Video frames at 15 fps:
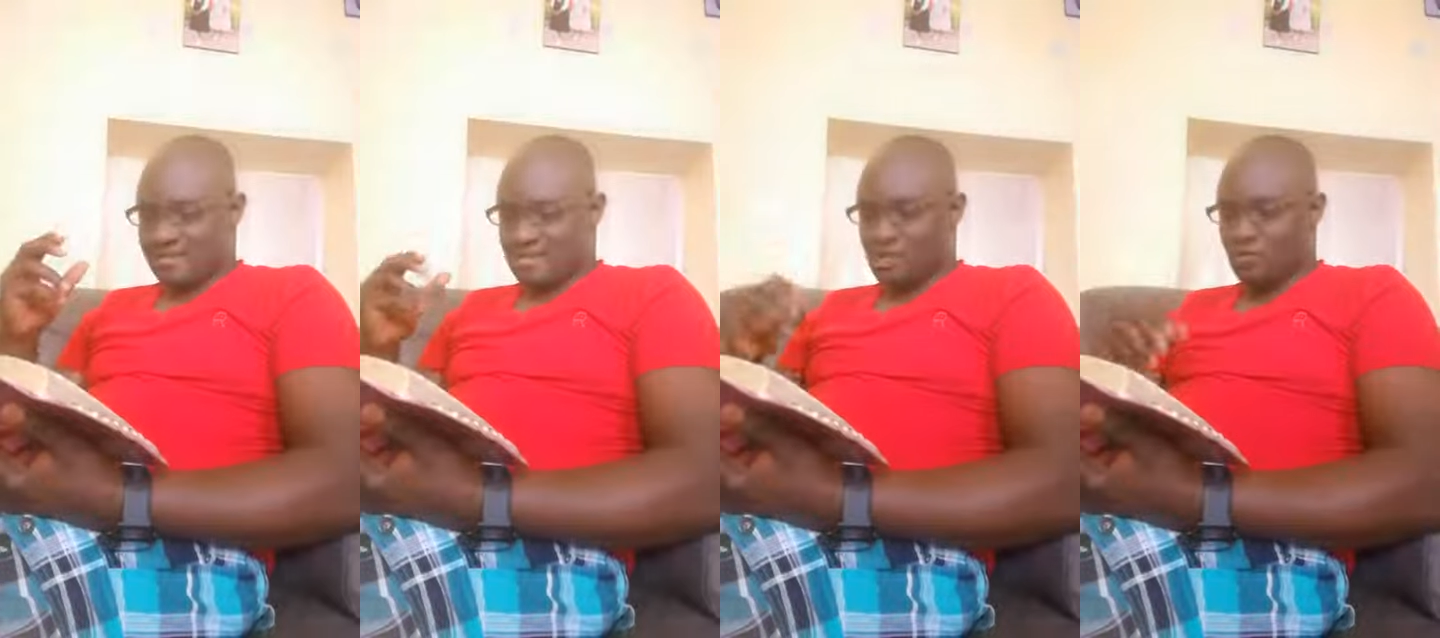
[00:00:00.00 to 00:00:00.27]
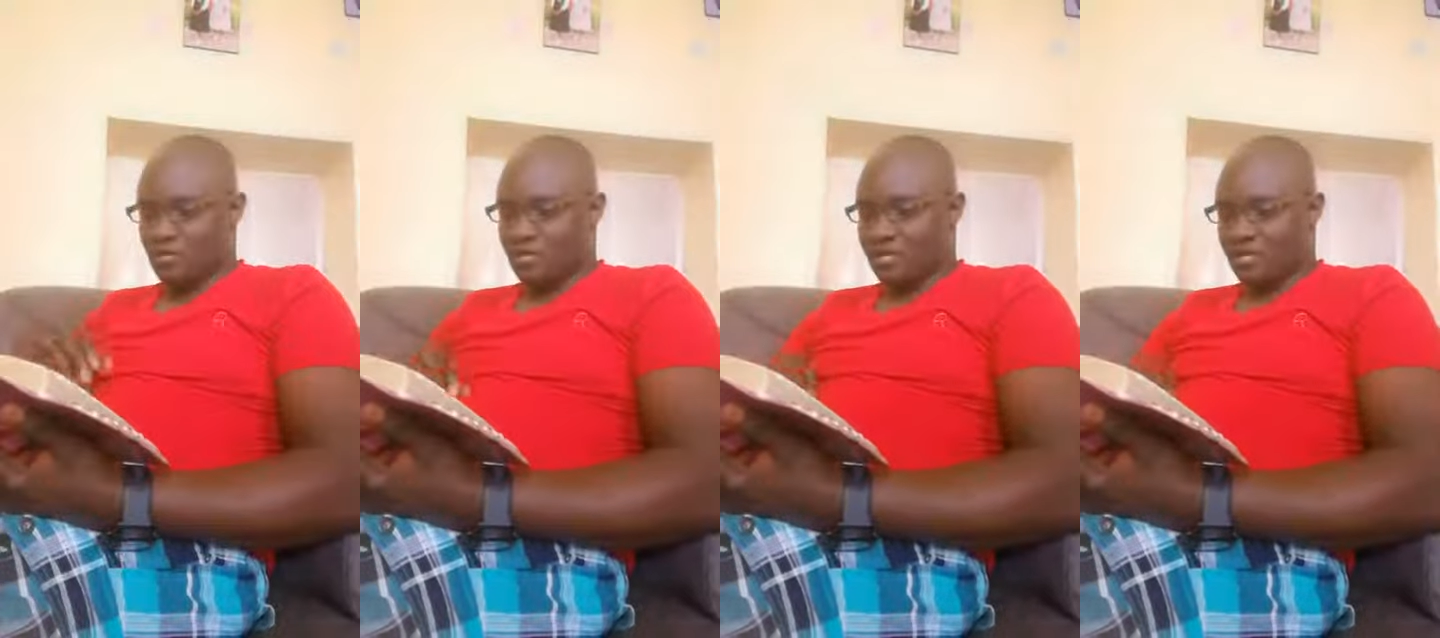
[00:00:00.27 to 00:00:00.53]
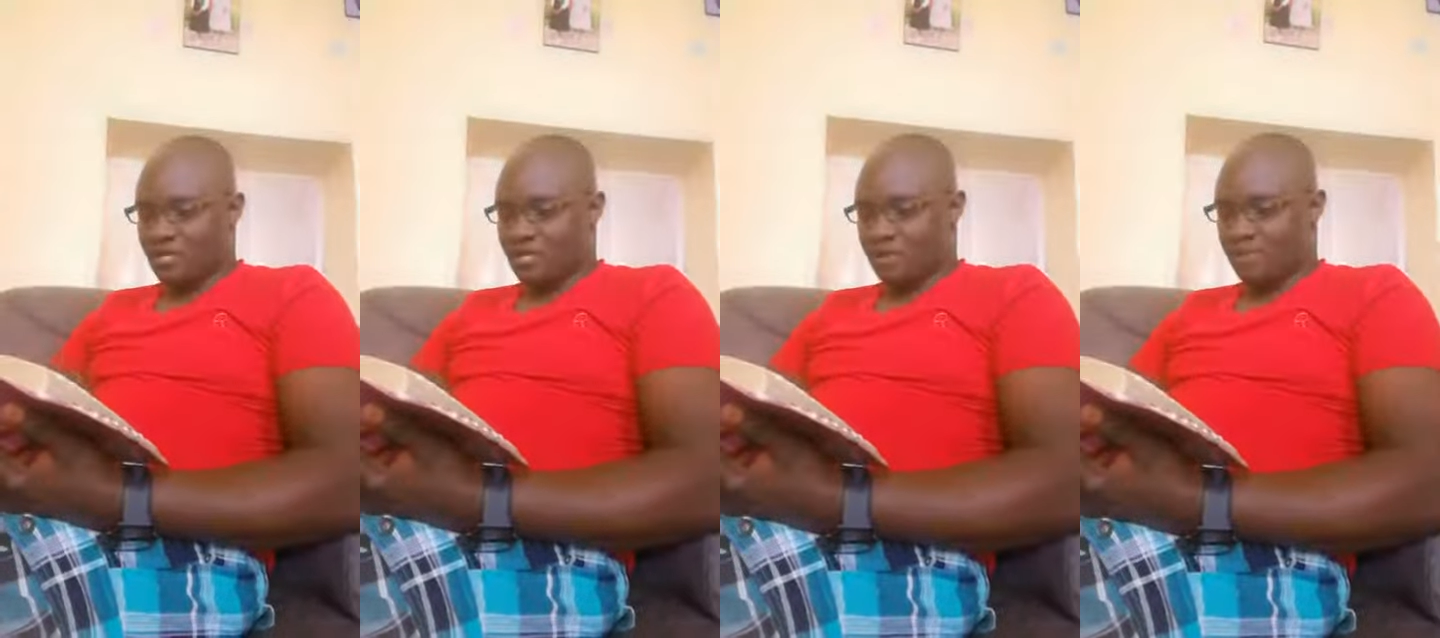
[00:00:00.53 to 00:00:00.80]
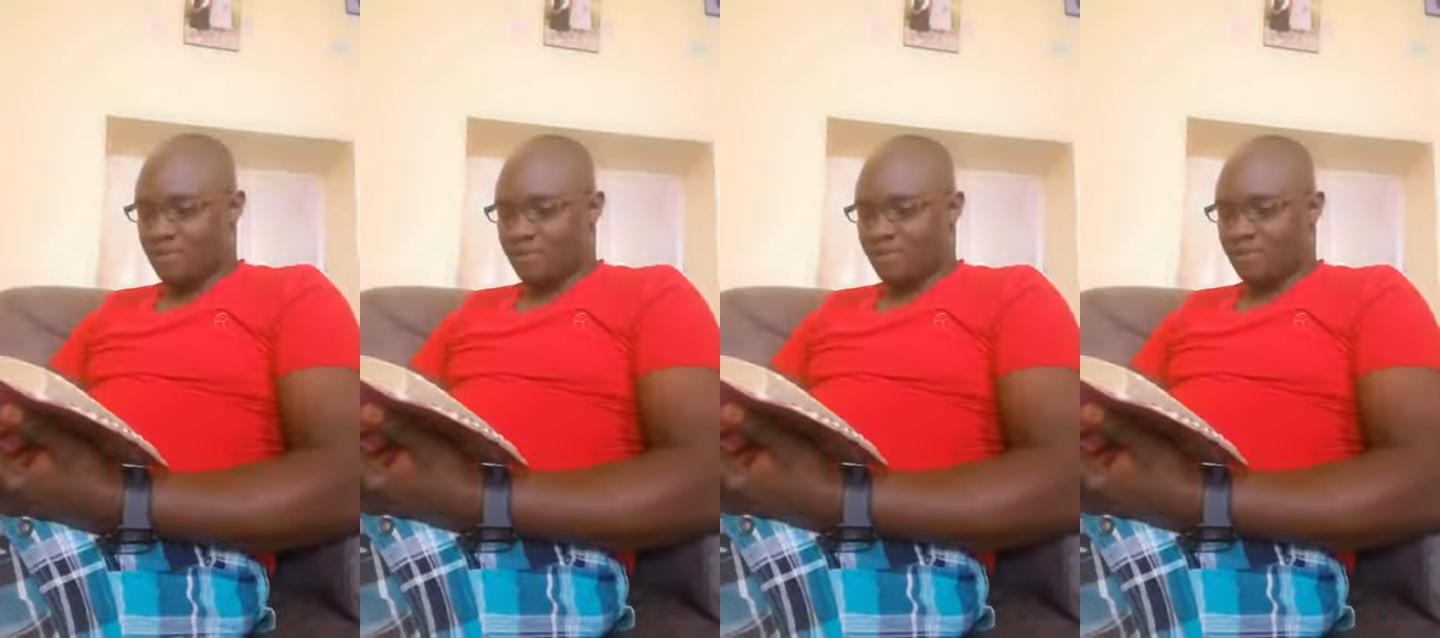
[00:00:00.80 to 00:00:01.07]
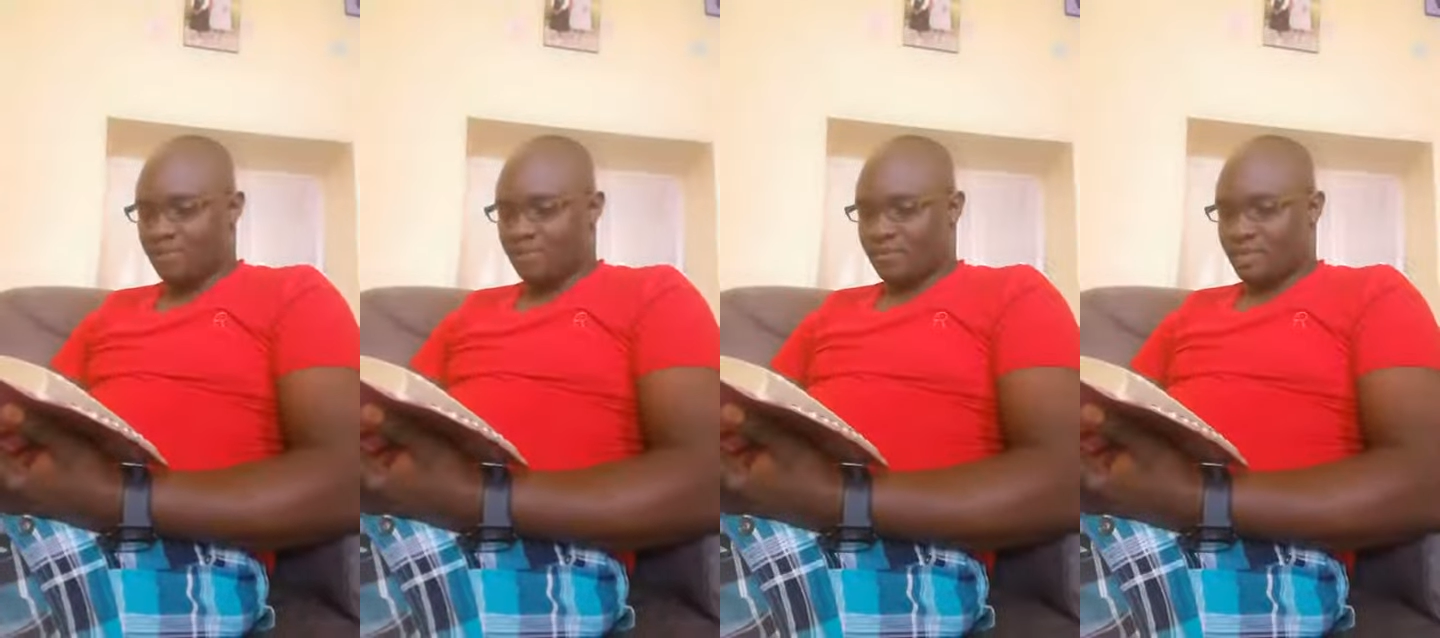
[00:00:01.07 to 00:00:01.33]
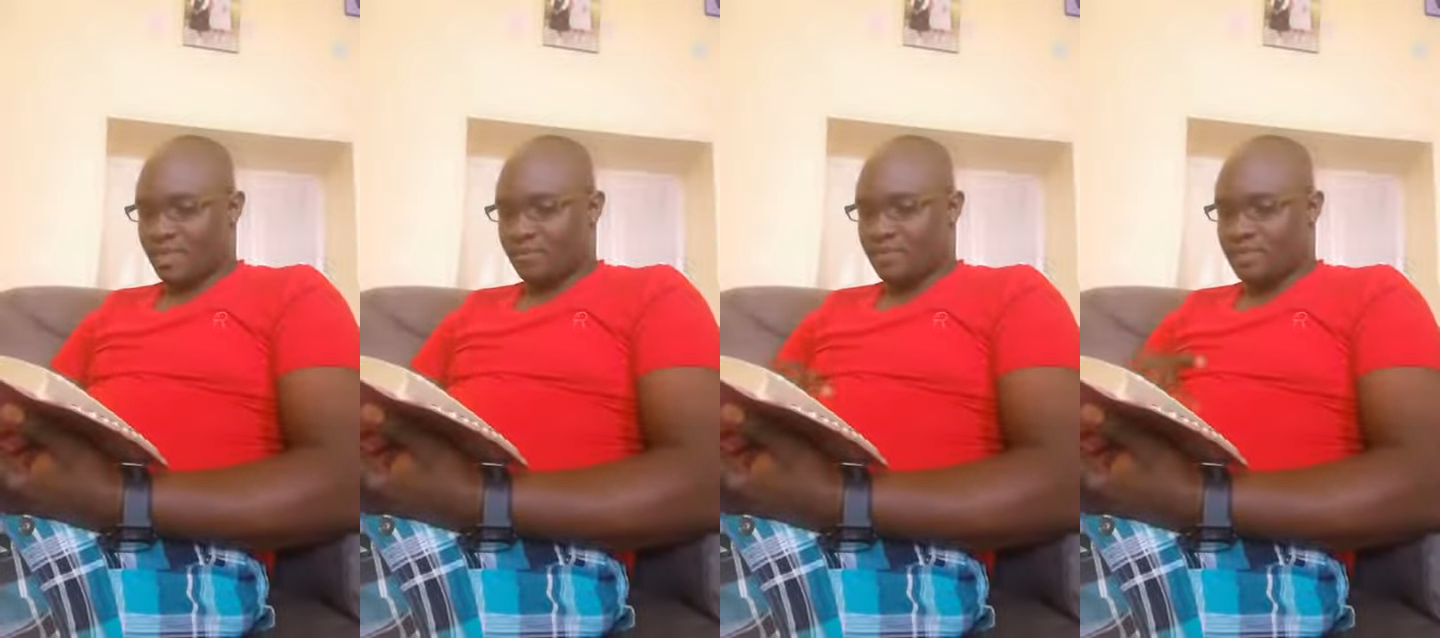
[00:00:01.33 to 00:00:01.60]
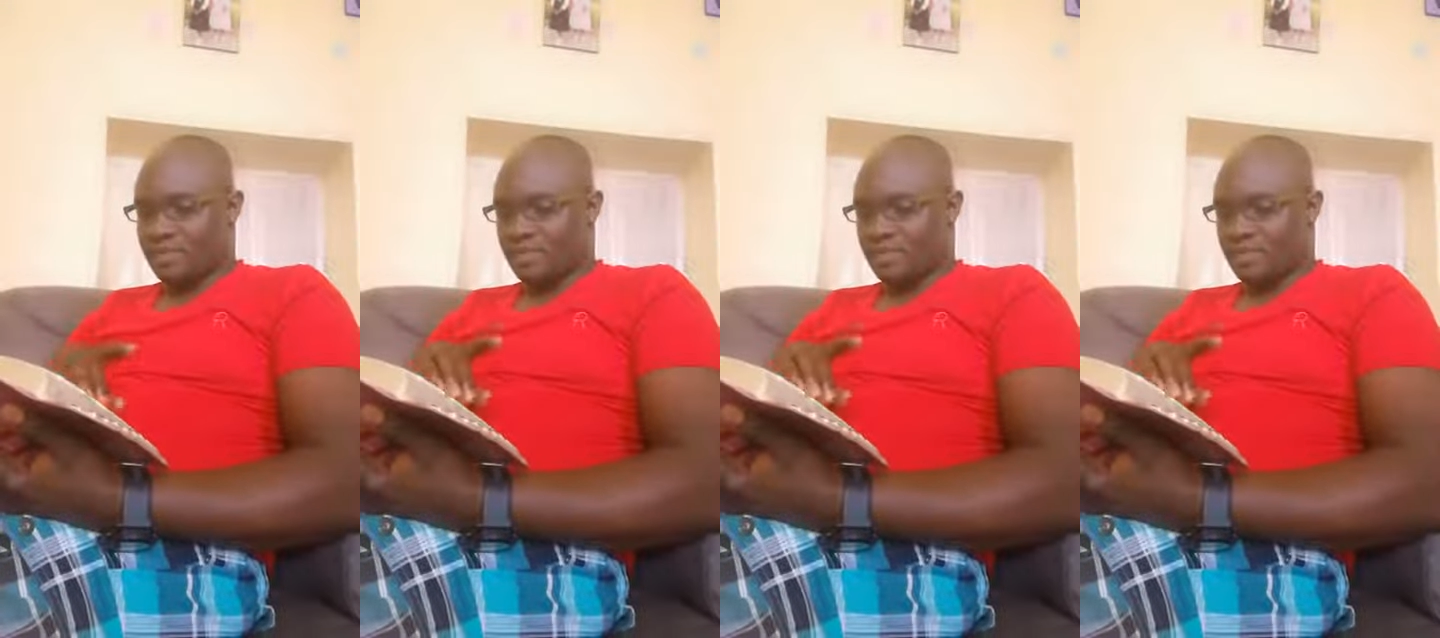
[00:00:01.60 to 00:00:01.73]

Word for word: due measure. I will